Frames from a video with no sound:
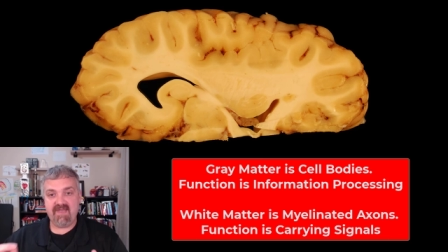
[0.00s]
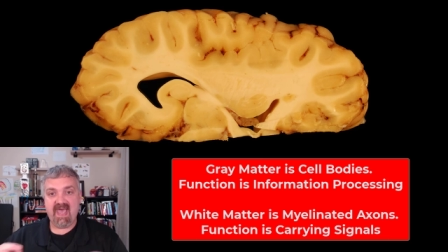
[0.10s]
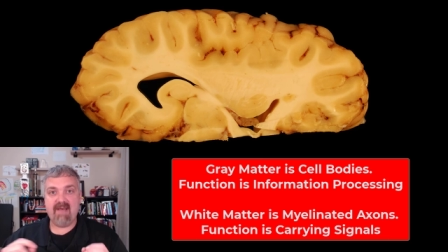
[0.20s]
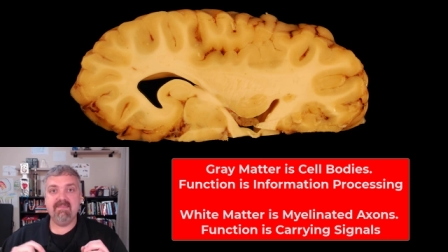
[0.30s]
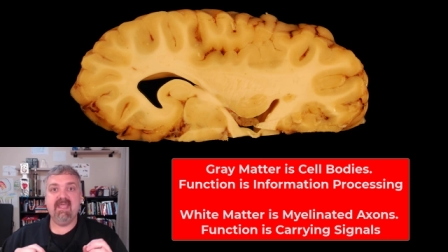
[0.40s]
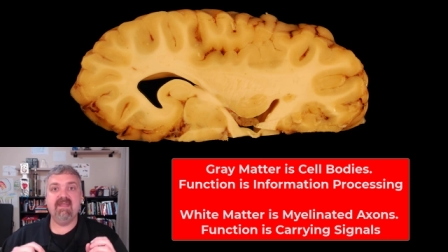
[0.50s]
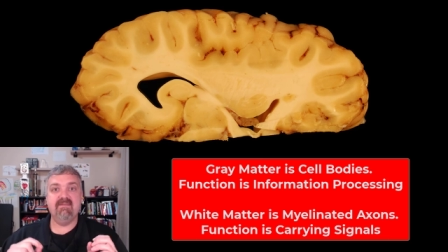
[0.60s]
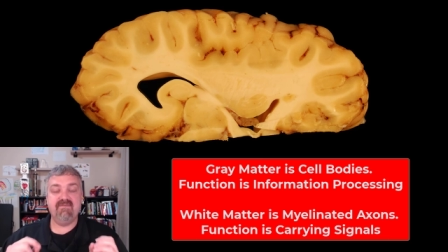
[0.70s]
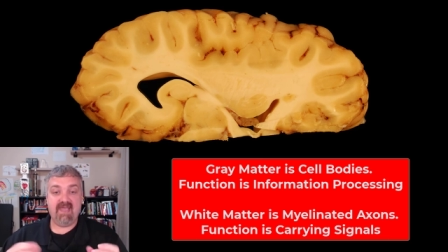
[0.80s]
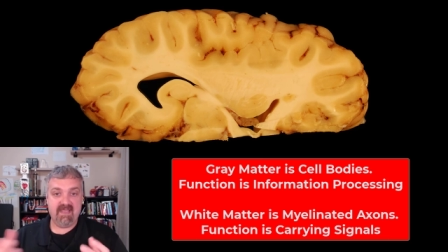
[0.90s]
fat
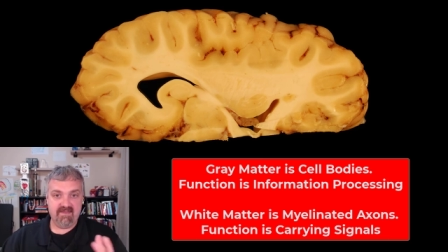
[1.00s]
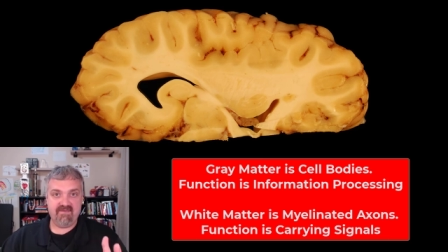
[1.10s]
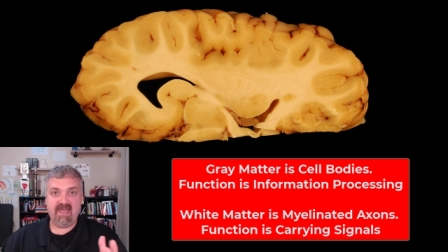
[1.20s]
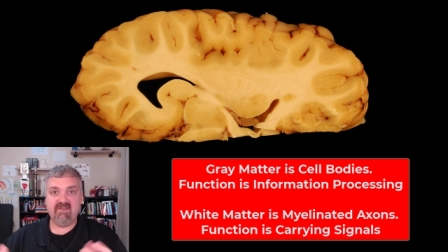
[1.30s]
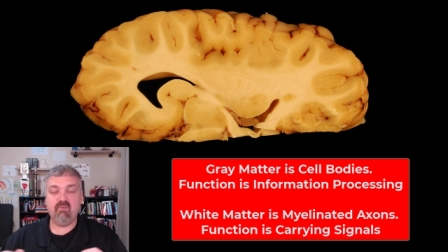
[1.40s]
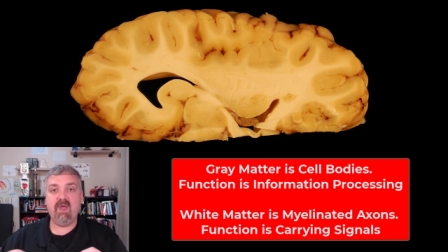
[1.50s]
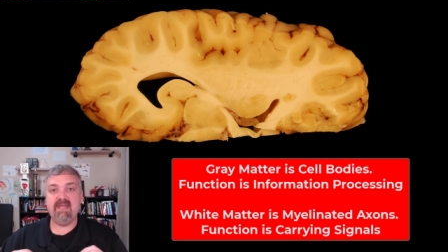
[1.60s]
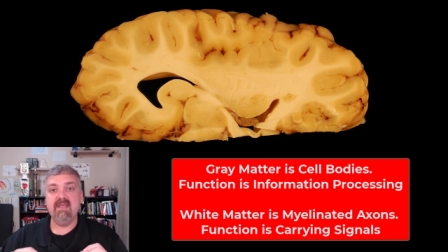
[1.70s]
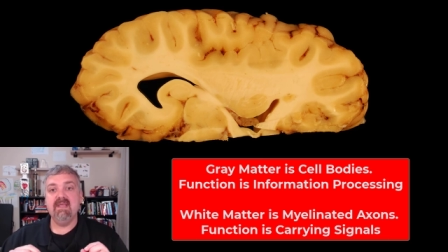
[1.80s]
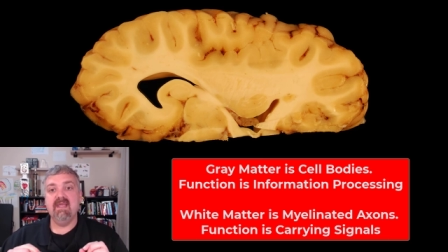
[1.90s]
and fat, and the fat is
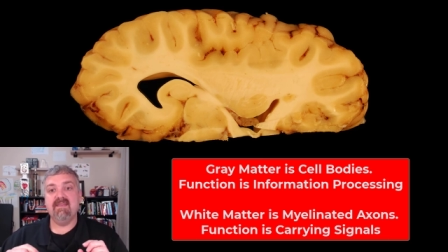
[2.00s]
white.